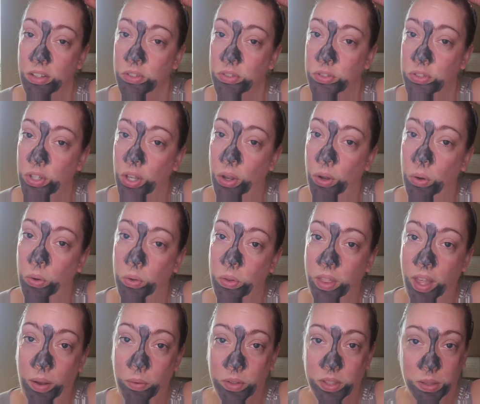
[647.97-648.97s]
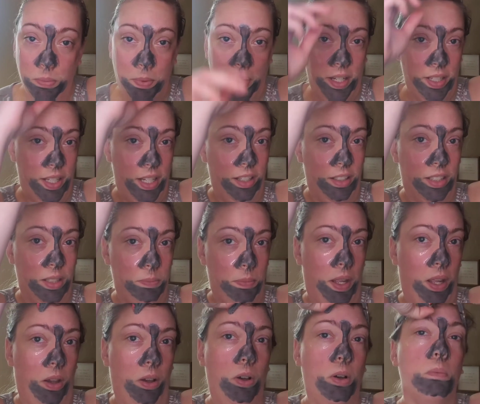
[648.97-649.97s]
So that was a big deal to
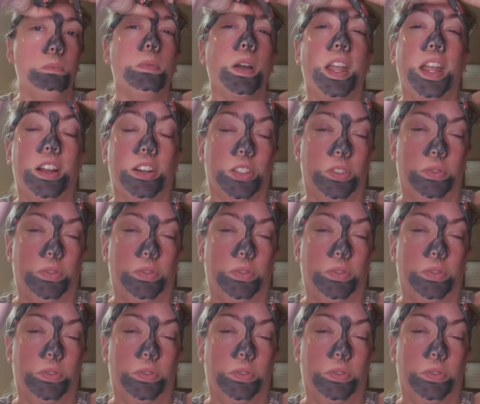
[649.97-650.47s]
me. Oh, my hair's